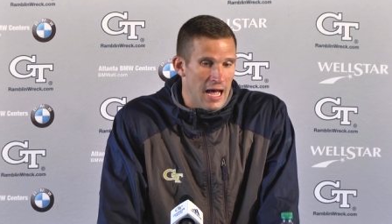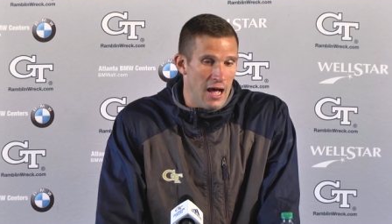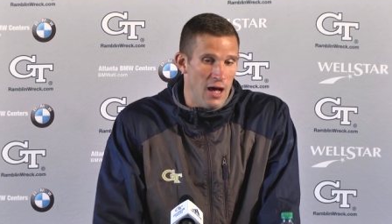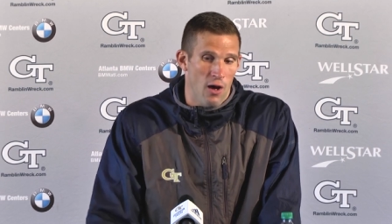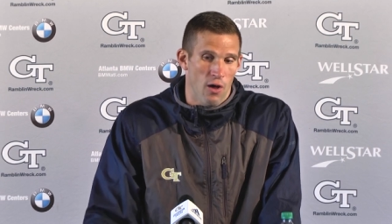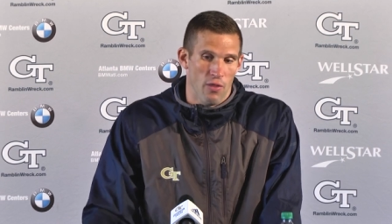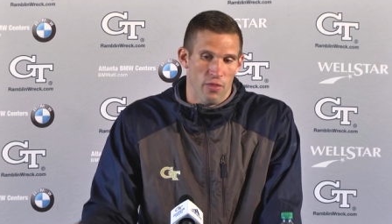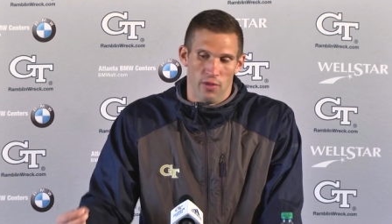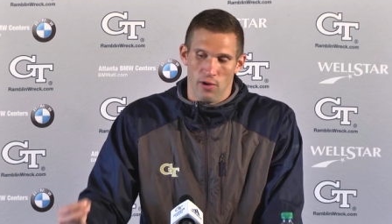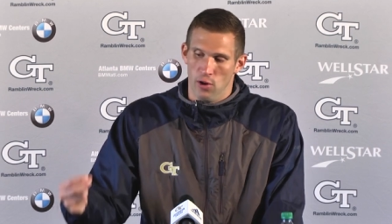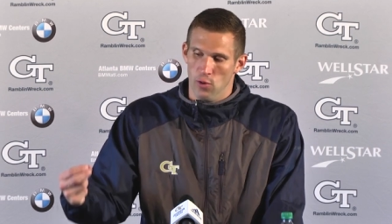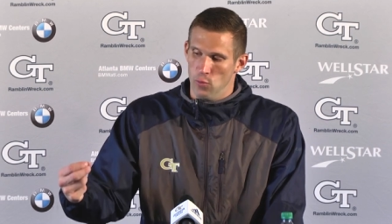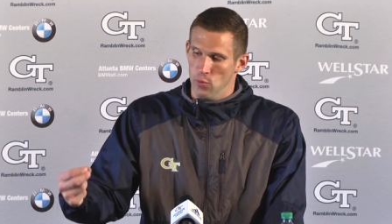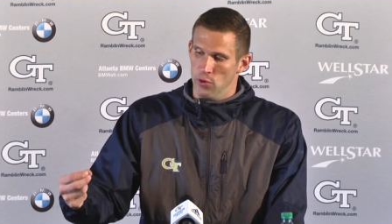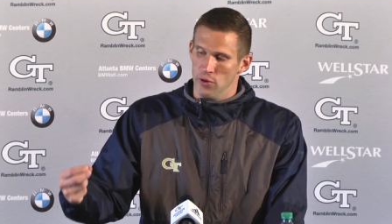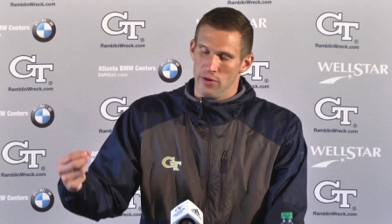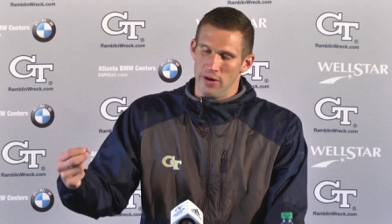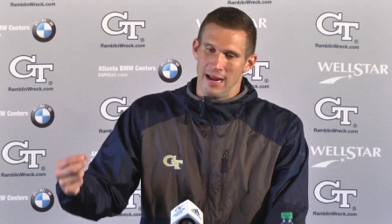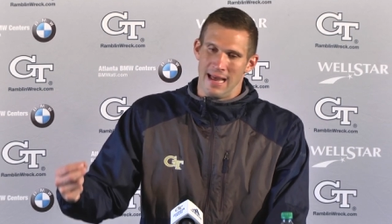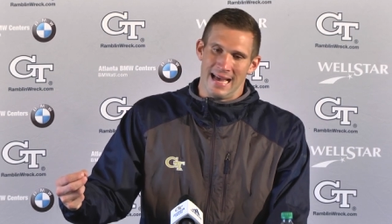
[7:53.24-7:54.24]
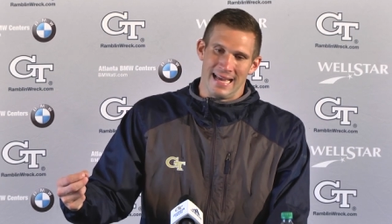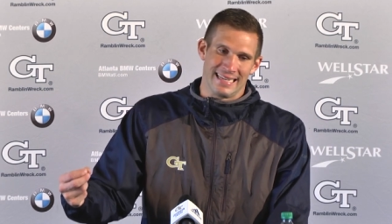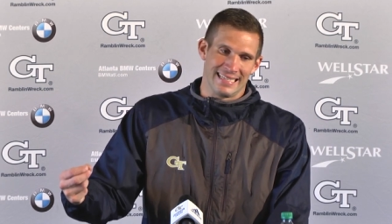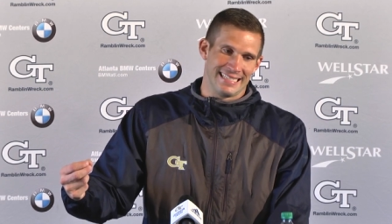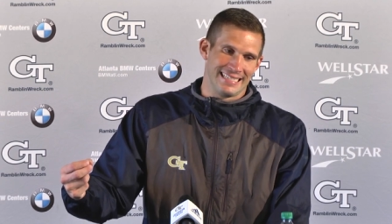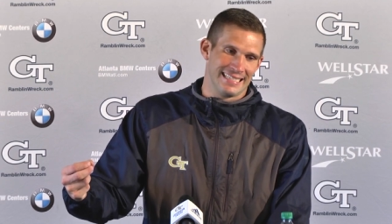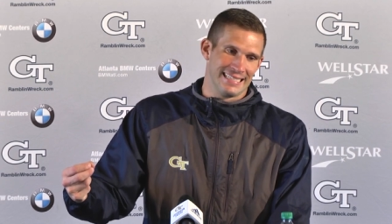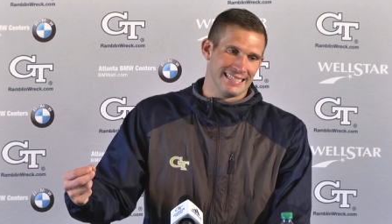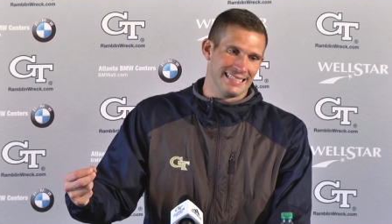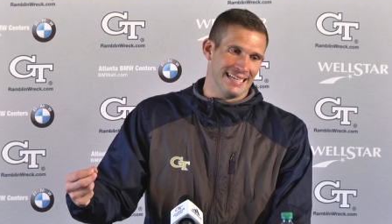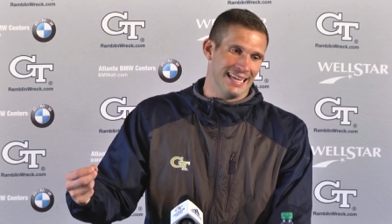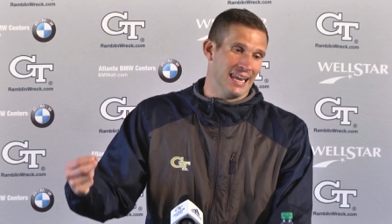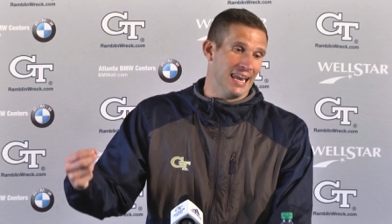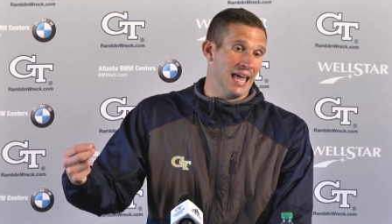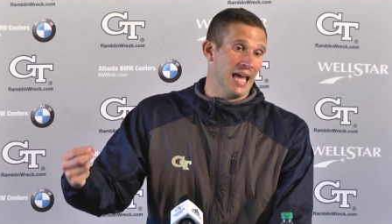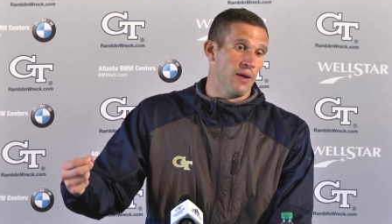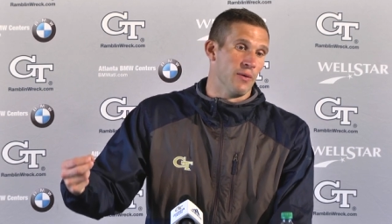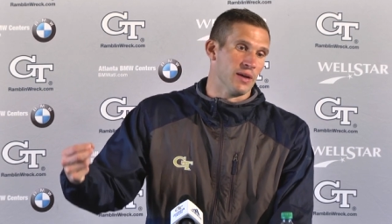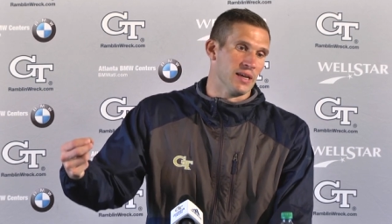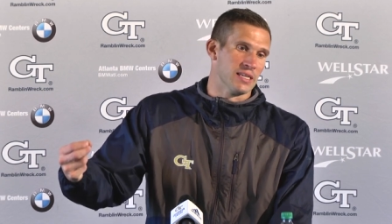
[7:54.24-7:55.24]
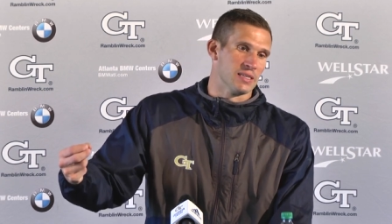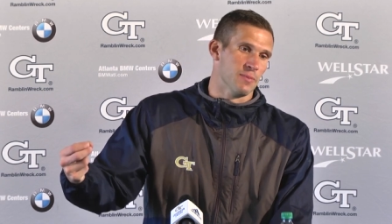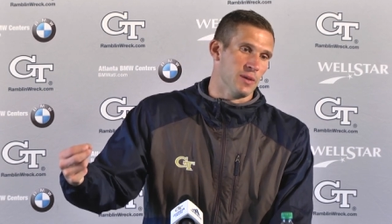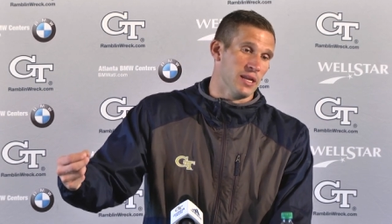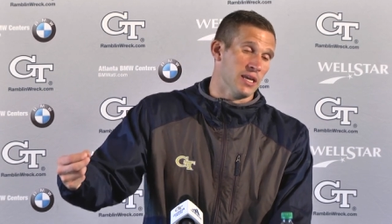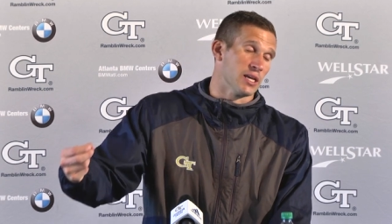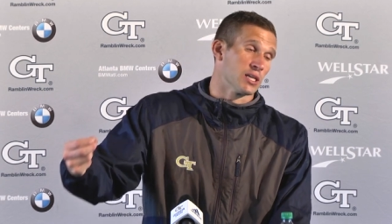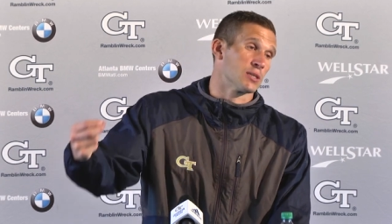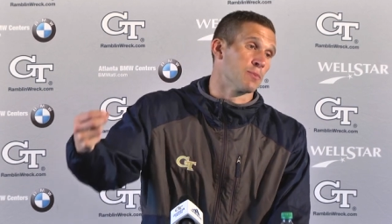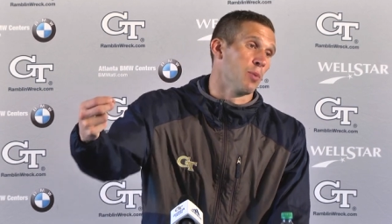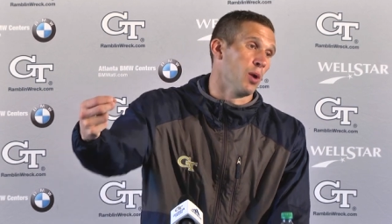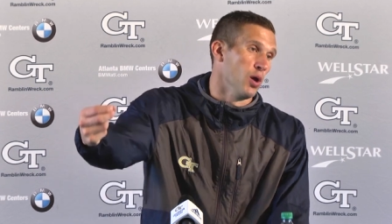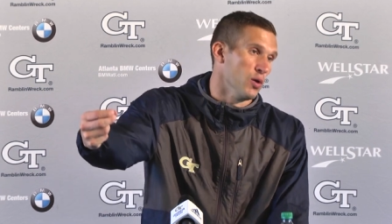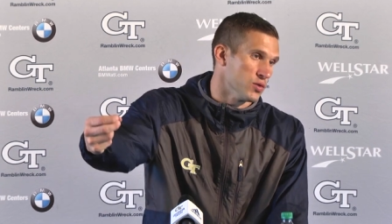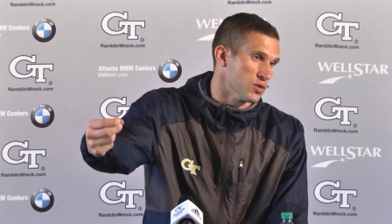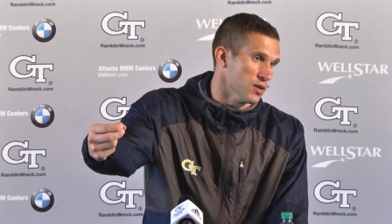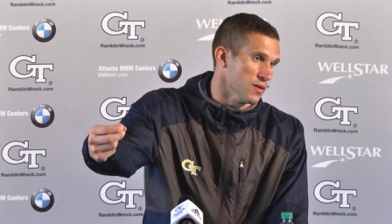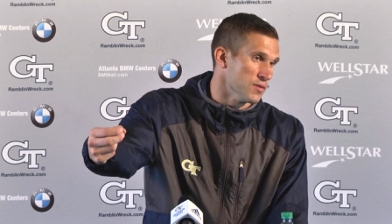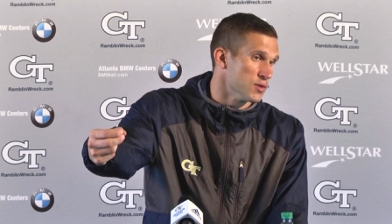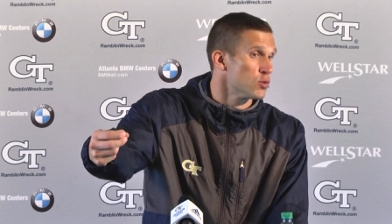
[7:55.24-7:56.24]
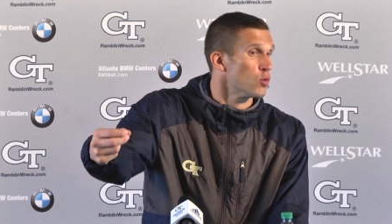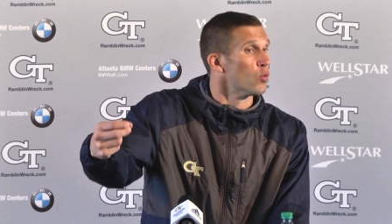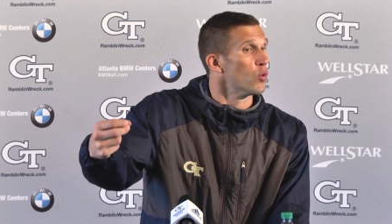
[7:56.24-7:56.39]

Although we're not allowing as many explosives,